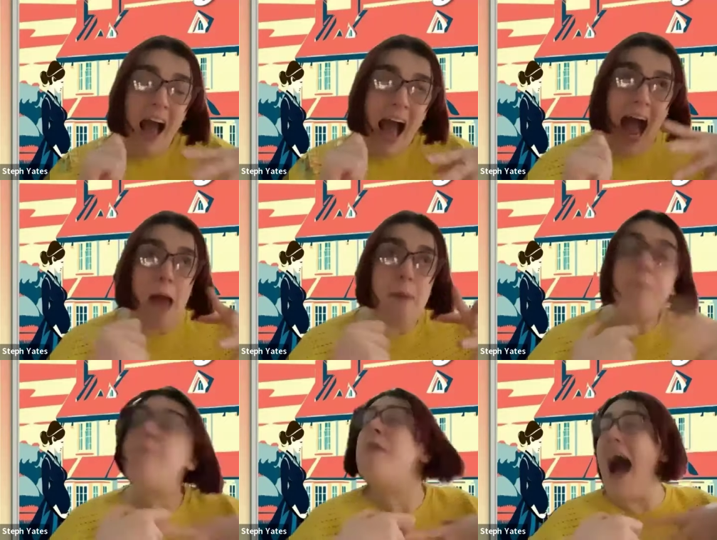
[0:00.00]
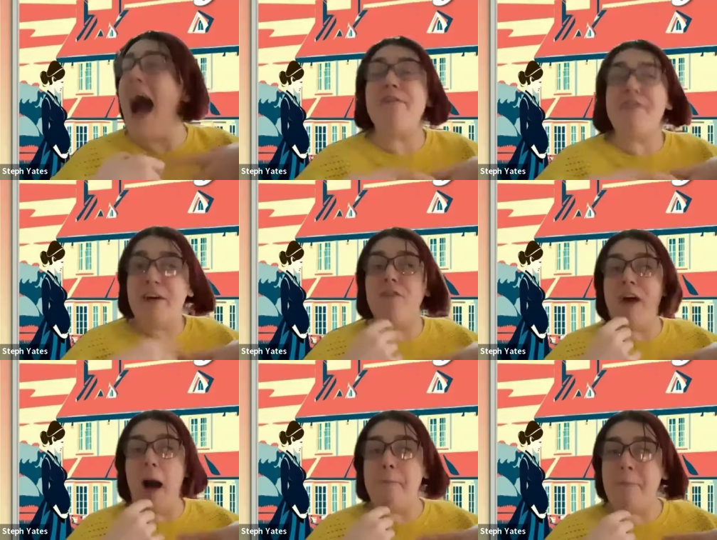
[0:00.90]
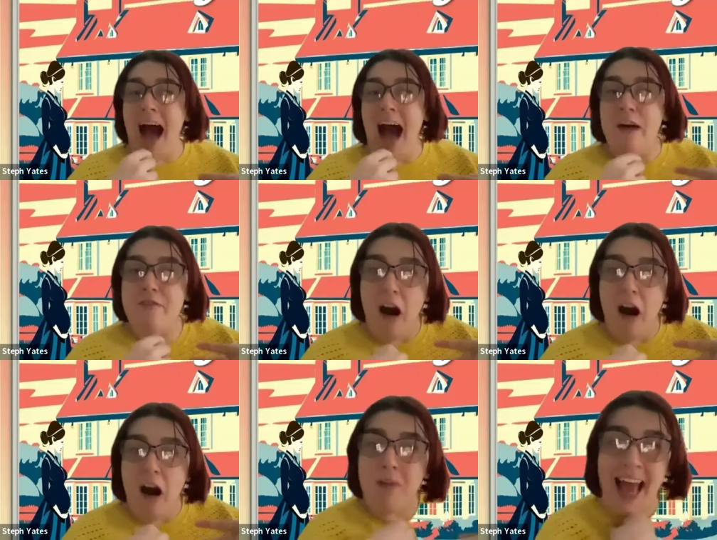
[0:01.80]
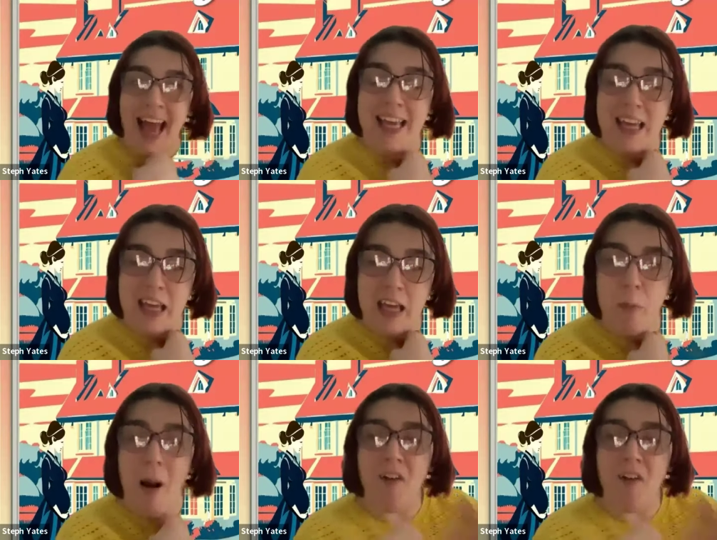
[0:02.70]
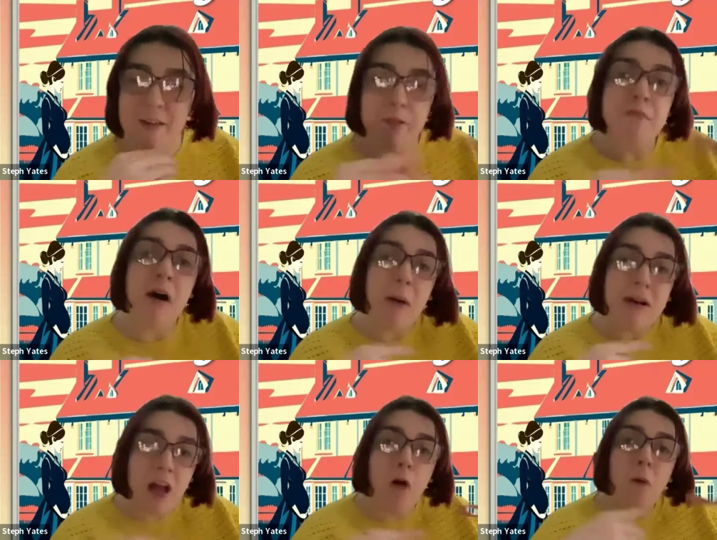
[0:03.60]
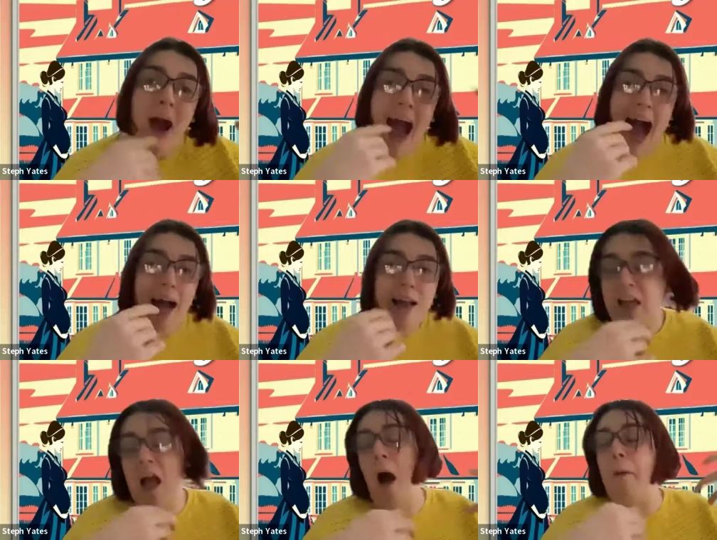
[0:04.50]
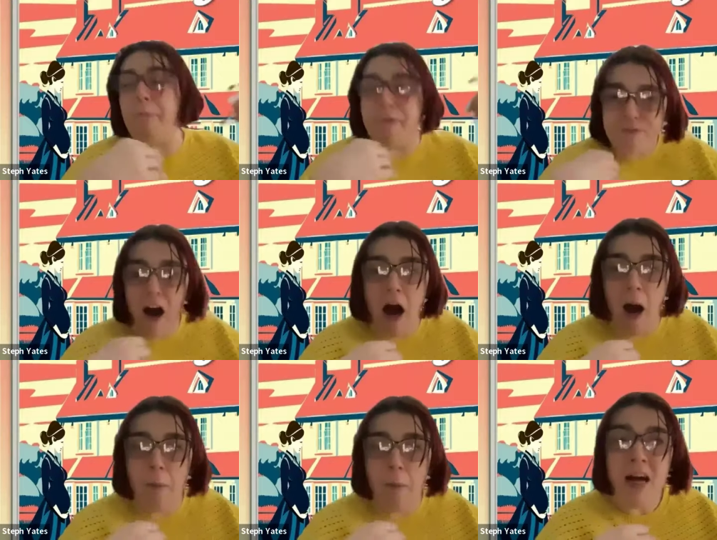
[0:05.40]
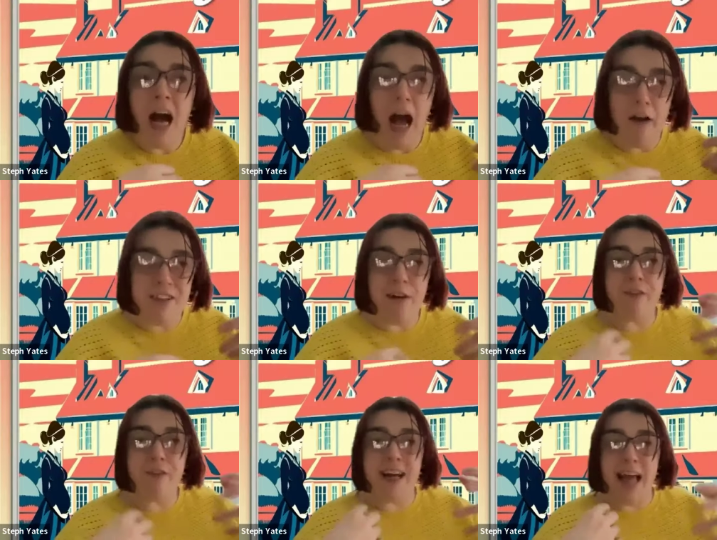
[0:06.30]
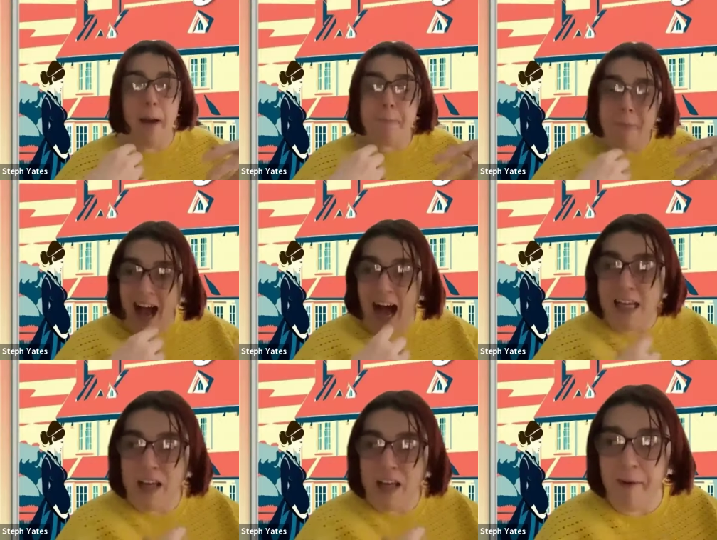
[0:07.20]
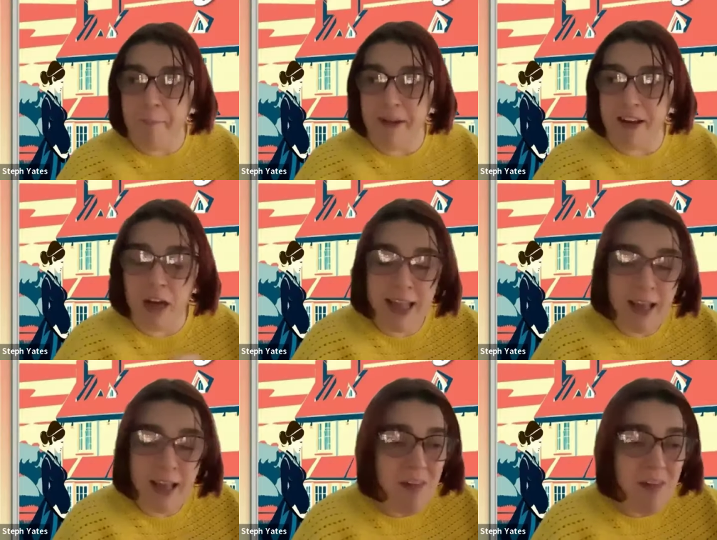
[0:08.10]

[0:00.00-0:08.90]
I I feel that I'm part of All Saints as well even though I don't act or perform I feel that I'm part of it because